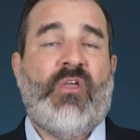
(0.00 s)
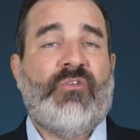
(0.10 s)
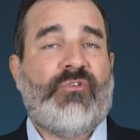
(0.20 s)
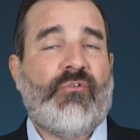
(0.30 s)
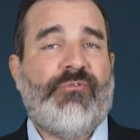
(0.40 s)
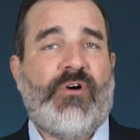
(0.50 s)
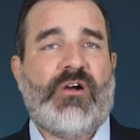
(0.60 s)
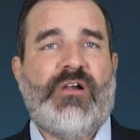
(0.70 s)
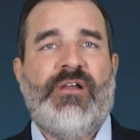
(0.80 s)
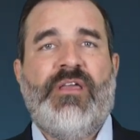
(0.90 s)
So
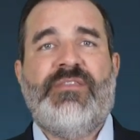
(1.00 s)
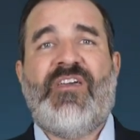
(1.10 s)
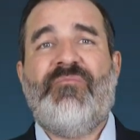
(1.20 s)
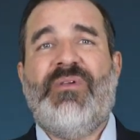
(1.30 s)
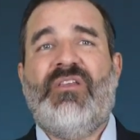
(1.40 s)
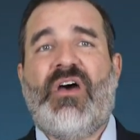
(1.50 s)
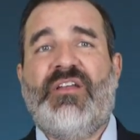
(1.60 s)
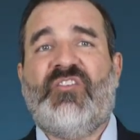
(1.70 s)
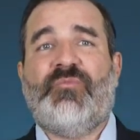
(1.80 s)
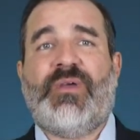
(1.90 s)
far, they have been
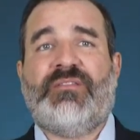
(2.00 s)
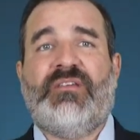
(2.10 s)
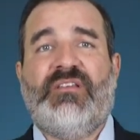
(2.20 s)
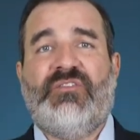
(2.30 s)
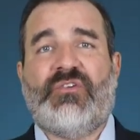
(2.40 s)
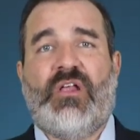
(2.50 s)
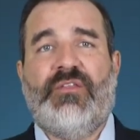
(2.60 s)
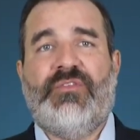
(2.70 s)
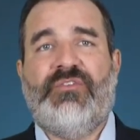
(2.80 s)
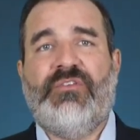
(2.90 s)
unexpectedly
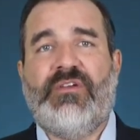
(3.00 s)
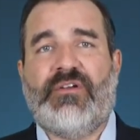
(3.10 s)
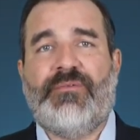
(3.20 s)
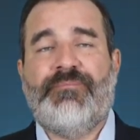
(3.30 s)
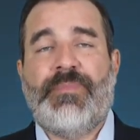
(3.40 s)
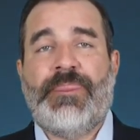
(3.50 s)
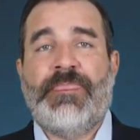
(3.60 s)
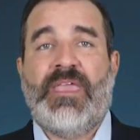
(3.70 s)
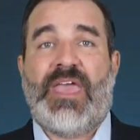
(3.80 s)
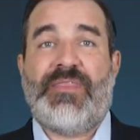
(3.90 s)
solid this year,
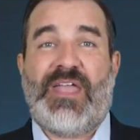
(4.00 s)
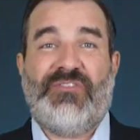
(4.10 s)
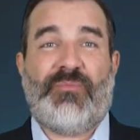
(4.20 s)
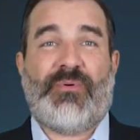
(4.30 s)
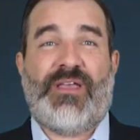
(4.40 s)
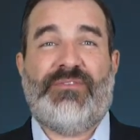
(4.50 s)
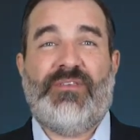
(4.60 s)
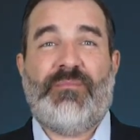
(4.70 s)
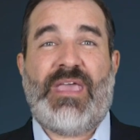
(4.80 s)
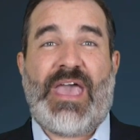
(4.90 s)
and that
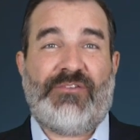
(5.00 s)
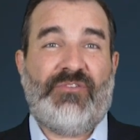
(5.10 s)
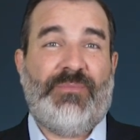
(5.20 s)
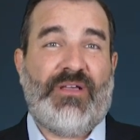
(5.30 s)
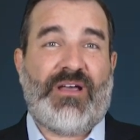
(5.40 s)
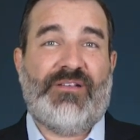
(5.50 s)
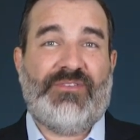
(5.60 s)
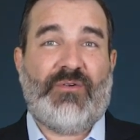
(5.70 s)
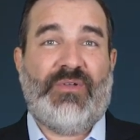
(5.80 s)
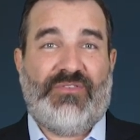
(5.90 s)
surprisingly may actually be a
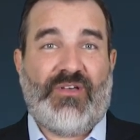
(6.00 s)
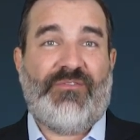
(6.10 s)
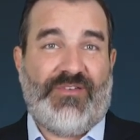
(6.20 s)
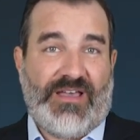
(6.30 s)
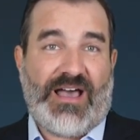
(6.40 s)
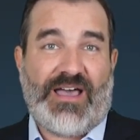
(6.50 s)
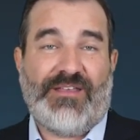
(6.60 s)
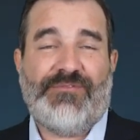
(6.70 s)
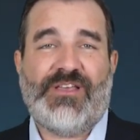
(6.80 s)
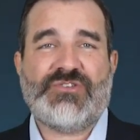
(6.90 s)
consequence of high
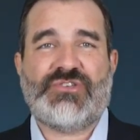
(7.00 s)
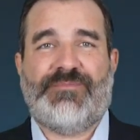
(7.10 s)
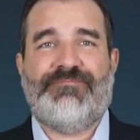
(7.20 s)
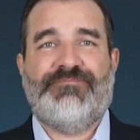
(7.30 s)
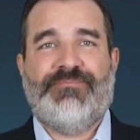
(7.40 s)
inflation.